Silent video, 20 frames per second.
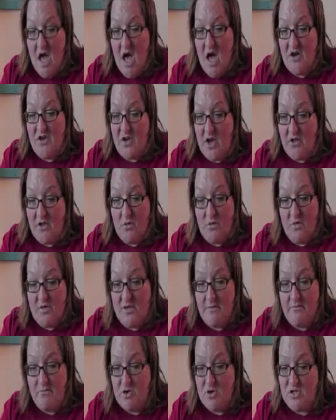another with
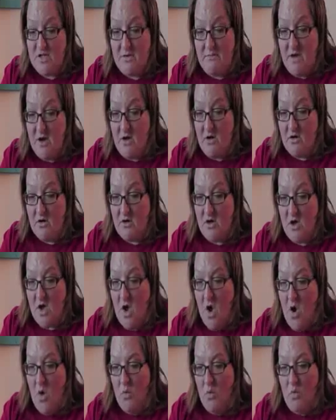a bushy beard,
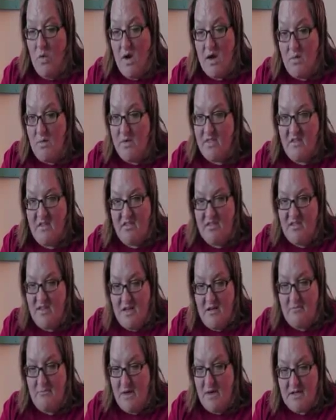one with a
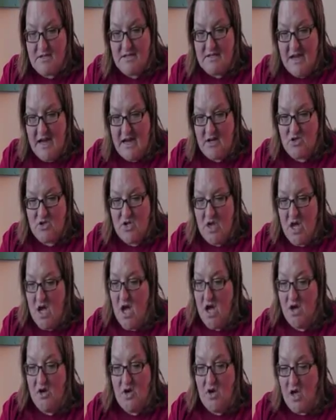thin mustache,
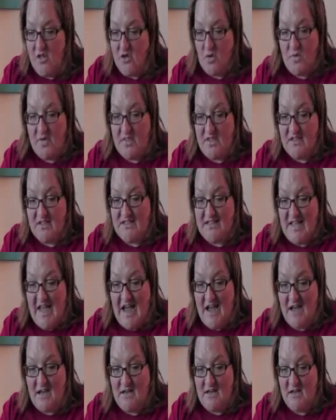another with a
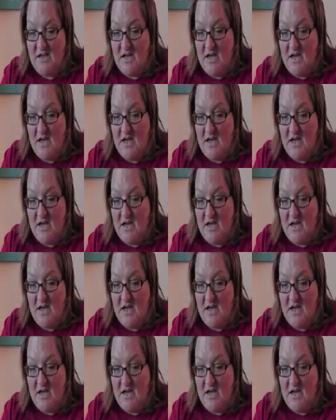sack,